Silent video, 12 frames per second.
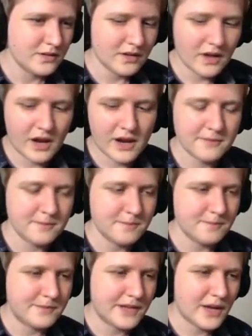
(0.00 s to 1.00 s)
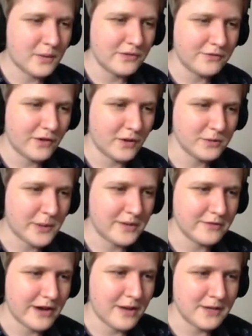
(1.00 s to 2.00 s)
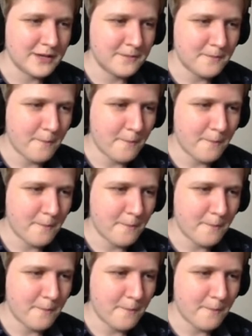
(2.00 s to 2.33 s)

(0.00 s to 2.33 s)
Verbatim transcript: Alright, now we follow the right rabbit.